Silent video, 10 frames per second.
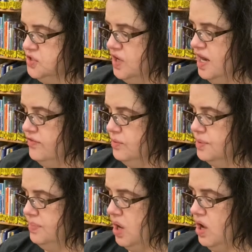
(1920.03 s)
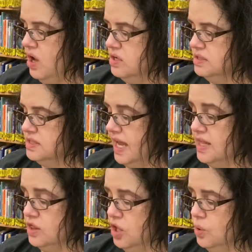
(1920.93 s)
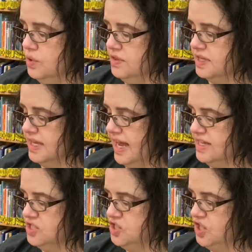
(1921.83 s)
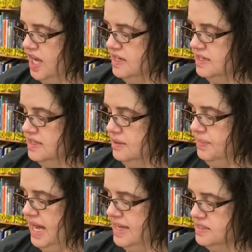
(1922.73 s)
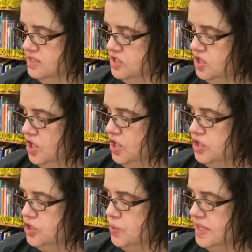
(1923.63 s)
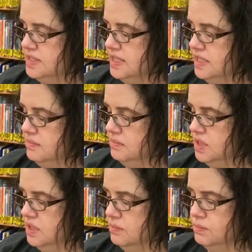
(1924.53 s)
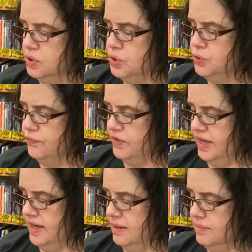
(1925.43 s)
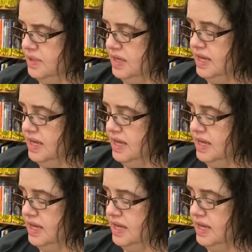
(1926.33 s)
Driver would pause and lower the gas jet in the passage to a dim blue flame,